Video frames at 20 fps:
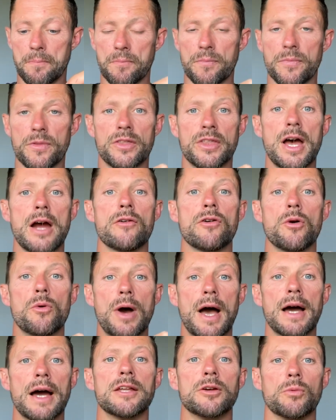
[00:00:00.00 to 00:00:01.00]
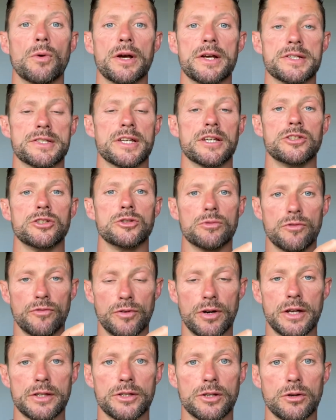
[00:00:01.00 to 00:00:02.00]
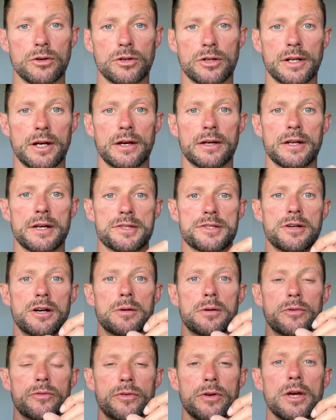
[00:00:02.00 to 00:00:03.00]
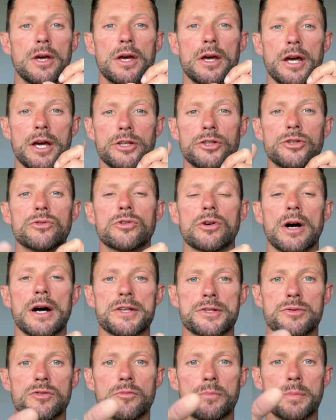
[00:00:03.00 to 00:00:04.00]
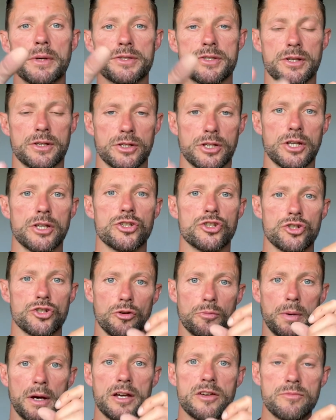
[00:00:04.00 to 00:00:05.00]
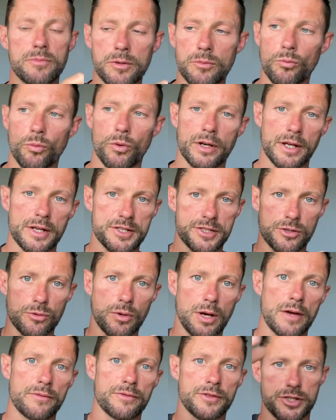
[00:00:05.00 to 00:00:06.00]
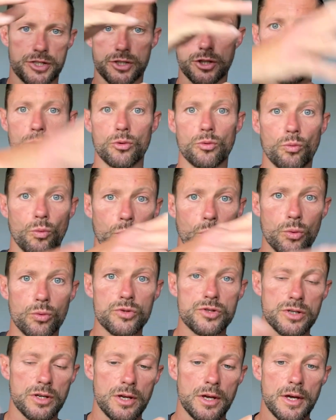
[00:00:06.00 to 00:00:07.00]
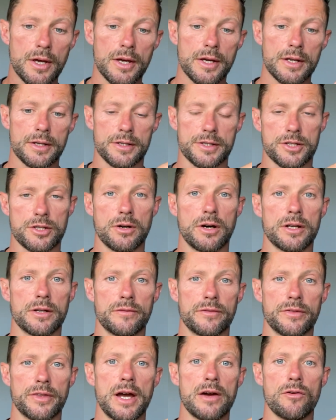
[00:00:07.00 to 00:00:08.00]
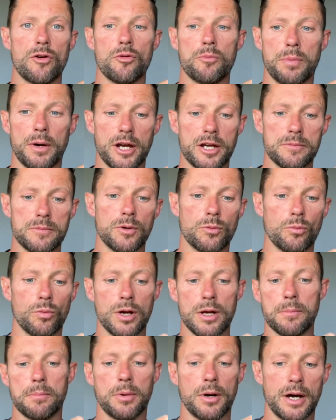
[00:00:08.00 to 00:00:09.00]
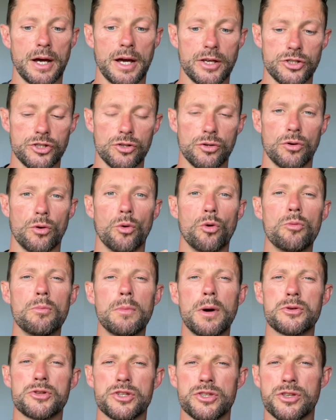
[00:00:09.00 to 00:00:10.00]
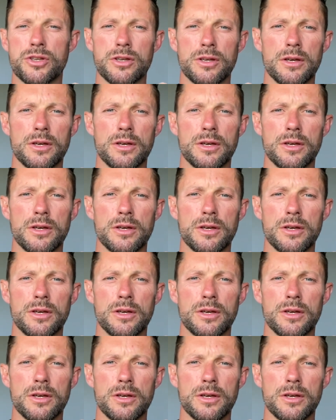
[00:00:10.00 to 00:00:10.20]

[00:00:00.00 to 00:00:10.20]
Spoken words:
narrow alleyways that you would find in Okinawa at that time. And you guys who have been to the Kinjo pavement where they still have the stone walls, this kind of narrow pavement whereby you're almost